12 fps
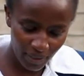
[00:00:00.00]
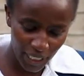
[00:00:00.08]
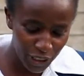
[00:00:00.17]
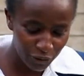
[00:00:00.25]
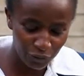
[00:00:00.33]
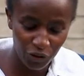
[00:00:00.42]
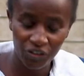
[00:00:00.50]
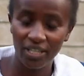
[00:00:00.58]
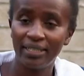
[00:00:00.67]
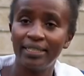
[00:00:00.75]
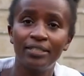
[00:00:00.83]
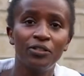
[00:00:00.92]
His future
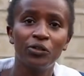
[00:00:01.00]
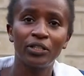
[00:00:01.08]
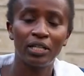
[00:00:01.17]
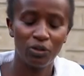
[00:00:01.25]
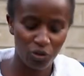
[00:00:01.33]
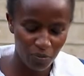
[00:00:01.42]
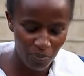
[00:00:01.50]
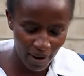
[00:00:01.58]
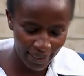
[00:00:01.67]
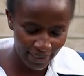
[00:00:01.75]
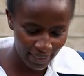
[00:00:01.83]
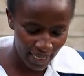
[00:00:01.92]
did not look
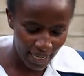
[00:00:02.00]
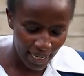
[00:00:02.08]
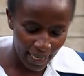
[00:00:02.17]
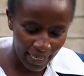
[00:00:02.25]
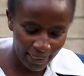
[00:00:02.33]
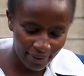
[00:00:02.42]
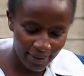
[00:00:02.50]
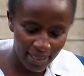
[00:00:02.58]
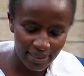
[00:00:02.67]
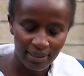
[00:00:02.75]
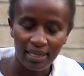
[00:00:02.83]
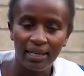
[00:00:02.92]
bright. And
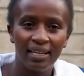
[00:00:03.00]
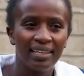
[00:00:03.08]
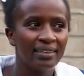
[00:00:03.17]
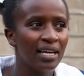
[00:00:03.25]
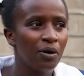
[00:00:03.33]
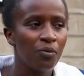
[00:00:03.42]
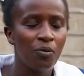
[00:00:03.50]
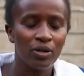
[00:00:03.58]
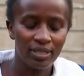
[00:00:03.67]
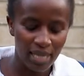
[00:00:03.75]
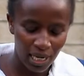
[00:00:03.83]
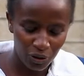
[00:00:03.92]
thus, there
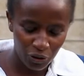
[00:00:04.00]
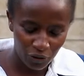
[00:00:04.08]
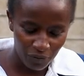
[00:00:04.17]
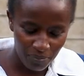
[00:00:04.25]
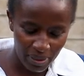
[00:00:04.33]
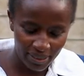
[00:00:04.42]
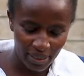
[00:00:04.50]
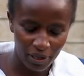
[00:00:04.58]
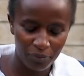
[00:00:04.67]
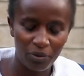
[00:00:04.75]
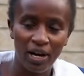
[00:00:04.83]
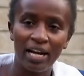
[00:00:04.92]
was a lot of
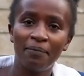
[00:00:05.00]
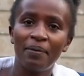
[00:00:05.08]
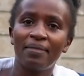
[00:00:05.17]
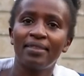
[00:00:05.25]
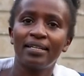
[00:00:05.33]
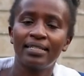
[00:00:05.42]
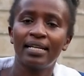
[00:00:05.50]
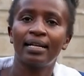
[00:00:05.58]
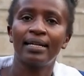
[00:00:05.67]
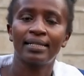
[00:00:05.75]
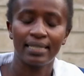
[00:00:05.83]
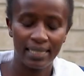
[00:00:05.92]
miserable and
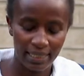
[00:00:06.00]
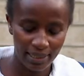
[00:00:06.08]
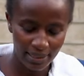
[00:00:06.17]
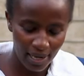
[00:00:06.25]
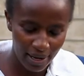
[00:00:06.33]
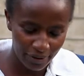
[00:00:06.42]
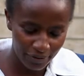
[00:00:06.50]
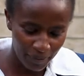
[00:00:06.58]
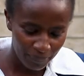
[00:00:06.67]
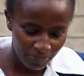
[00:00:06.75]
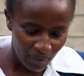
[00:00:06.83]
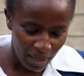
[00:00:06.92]
patheticness in his life.
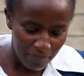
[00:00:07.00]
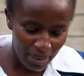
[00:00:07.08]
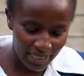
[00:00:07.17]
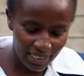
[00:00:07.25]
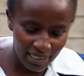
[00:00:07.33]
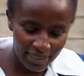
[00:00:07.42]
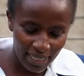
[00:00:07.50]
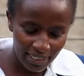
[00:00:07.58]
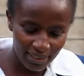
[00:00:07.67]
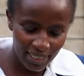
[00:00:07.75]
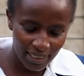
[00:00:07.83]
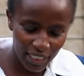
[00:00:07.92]
But he
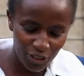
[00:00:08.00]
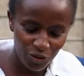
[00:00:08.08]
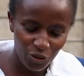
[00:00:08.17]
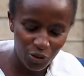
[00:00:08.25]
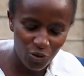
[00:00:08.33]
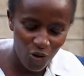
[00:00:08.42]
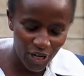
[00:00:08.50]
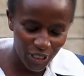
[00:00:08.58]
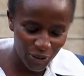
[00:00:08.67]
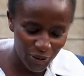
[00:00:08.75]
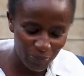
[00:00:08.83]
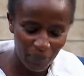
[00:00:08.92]
decided that he is not going
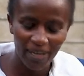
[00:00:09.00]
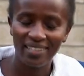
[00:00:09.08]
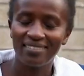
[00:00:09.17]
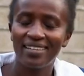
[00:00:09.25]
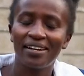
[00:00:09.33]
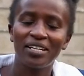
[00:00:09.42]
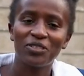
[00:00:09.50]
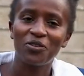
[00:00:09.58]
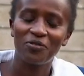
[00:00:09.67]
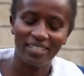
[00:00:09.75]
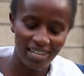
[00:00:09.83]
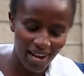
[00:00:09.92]
to spend the rest
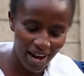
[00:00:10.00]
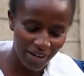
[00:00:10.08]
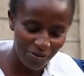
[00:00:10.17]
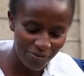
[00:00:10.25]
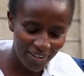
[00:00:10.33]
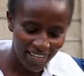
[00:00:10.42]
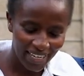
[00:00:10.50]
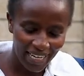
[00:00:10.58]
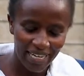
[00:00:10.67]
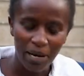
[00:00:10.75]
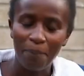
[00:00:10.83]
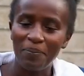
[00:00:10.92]
of his life
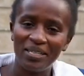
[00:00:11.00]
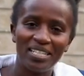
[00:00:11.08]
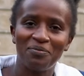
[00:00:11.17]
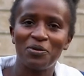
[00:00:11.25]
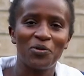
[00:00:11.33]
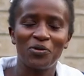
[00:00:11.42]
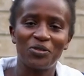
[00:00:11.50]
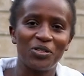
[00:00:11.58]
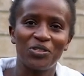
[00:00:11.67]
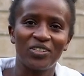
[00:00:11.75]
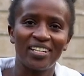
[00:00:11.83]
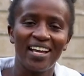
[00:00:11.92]
in a pitiable
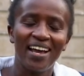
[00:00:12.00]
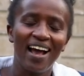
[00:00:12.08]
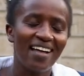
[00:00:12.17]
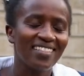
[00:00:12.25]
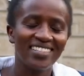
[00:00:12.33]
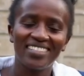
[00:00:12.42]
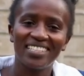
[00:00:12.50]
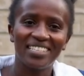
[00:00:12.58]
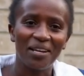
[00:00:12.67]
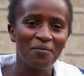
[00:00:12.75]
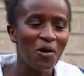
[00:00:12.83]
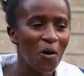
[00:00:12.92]
condition. And that's the
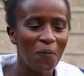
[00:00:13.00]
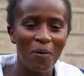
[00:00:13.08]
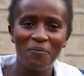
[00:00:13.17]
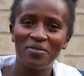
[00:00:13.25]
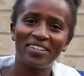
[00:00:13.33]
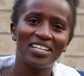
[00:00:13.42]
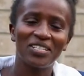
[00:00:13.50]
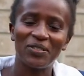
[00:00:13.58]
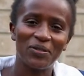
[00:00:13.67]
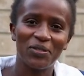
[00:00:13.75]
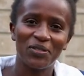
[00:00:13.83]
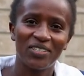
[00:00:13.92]
same hope I'm bringing
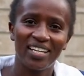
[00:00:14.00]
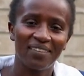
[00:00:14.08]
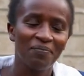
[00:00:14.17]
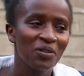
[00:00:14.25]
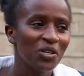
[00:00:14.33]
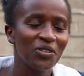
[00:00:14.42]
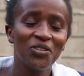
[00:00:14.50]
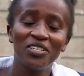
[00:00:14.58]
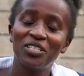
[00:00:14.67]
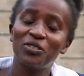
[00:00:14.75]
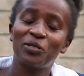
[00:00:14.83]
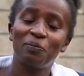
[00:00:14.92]
to you today. You don't
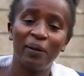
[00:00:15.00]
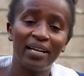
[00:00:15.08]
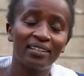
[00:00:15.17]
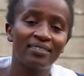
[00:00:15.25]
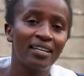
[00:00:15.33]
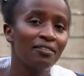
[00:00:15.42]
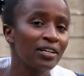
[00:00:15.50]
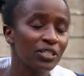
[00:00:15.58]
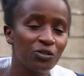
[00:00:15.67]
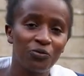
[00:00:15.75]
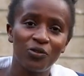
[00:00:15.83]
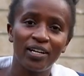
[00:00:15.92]
need to spend the
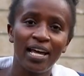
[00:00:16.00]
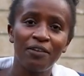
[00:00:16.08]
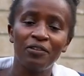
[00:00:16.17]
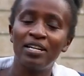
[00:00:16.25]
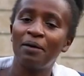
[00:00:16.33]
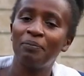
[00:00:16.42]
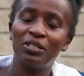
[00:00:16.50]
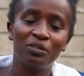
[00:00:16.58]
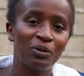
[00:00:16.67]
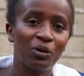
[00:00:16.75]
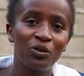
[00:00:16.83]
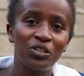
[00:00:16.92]
rest of your life in a
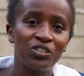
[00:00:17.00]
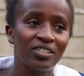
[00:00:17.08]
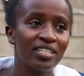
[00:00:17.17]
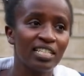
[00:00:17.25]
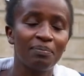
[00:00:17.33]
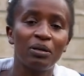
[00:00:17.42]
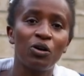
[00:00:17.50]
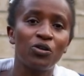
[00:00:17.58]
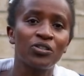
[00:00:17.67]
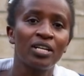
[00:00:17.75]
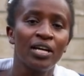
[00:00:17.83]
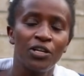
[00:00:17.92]
pitiable condition just
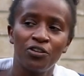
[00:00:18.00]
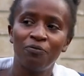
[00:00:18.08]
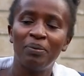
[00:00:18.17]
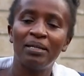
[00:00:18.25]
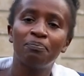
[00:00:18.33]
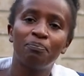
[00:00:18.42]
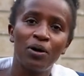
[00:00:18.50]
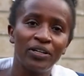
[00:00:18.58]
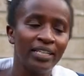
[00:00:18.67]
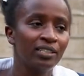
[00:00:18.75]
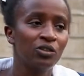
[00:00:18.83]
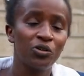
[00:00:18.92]
because you've been born
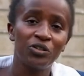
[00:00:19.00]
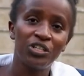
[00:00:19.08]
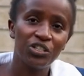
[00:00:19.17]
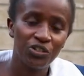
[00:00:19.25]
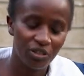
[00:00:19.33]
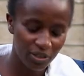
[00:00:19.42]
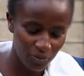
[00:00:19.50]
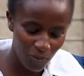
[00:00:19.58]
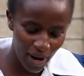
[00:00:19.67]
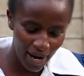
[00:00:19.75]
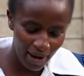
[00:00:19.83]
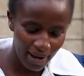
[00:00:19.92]
in conditions
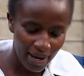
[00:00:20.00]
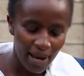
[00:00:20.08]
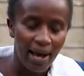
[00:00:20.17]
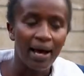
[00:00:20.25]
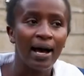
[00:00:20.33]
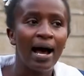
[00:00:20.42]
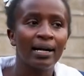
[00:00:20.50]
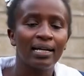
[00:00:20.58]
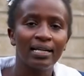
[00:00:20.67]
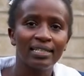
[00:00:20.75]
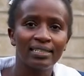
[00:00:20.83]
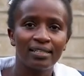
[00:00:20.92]
where at
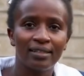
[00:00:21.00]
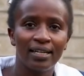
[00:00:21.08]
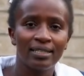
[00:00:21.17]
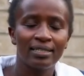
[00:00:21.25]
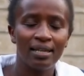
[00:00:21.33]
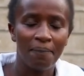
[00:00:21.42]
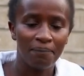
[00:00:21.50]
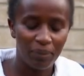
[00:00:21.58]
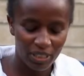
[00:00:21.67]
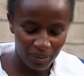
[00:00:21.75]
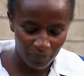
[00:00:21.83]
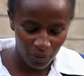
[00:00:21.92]
least there is some
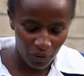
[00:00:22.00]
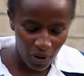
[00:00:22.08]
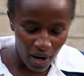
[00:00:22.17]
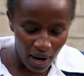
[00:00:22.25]
pitiable